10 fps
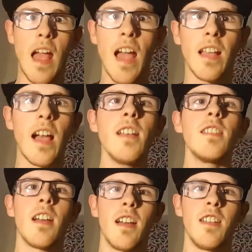Hi guys,
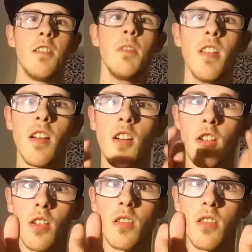how you doing?
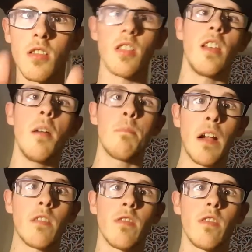Good to see you,
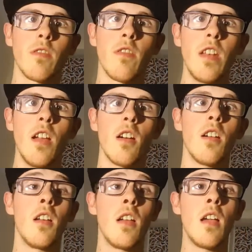back with another video.
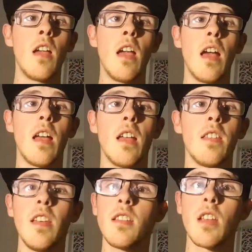And
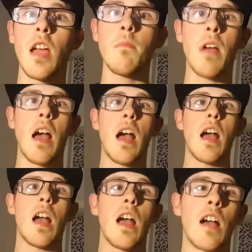this time
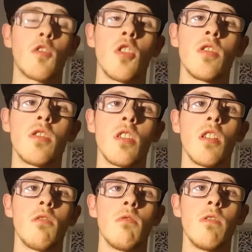I'm going
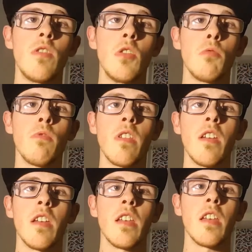to review
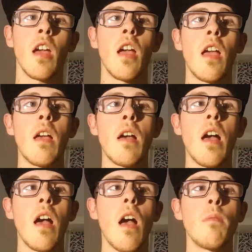the
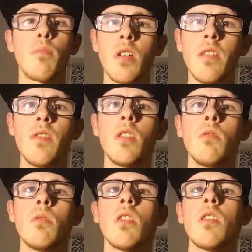
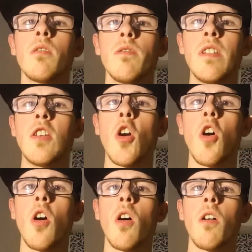preview
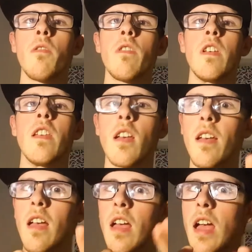video of the
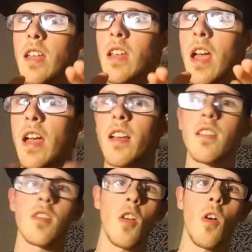
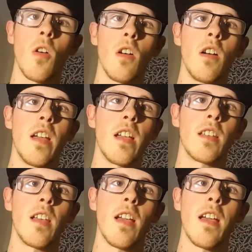NX, or
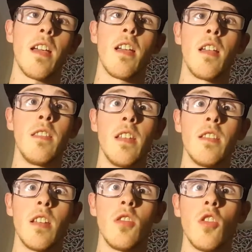aka
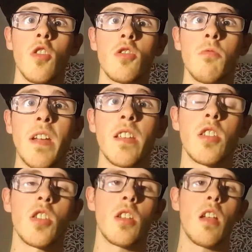Nintendo
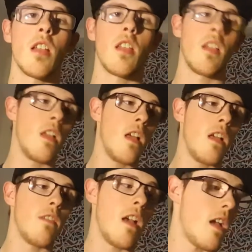Switch,
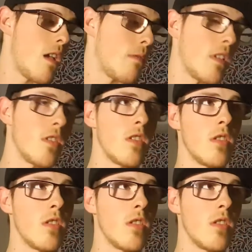that